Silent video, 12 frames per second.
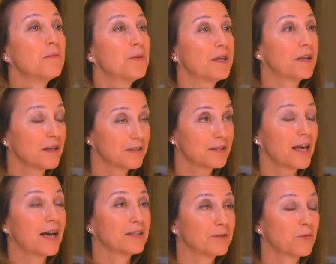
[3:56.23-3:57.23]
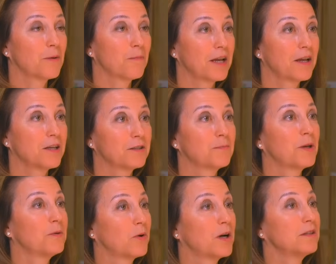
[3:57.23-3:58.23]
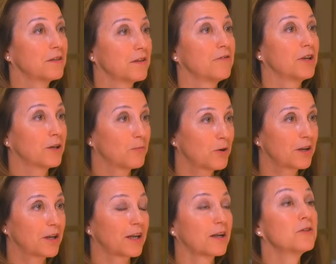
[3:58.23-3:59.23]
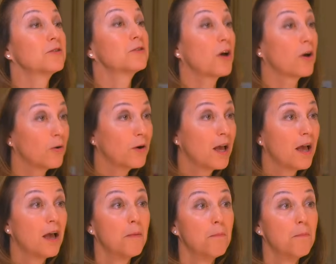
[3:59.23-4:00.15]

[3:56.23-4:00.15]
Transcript: because that's where my husband was living and working. So